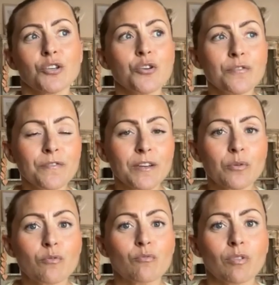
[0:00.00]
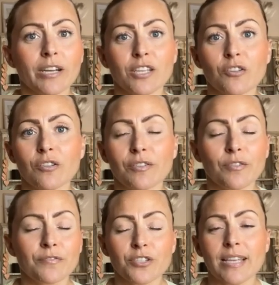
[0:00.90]
you feel like
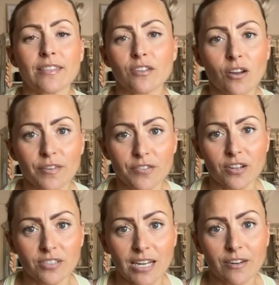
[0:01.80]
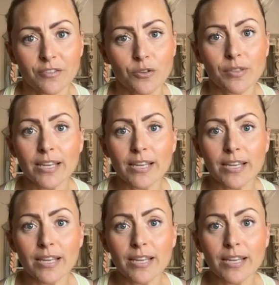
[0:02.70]
you've just had the life sucked out of you.